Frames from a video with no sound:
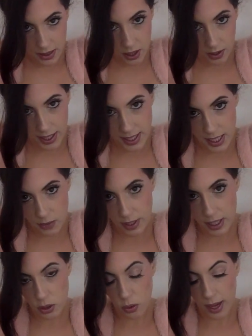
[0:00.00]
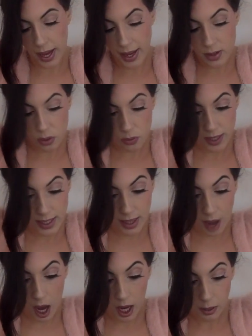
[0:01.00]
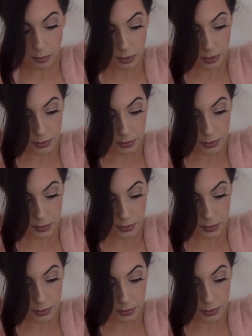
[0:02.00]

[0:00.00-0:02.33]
The idea is your hair's already up.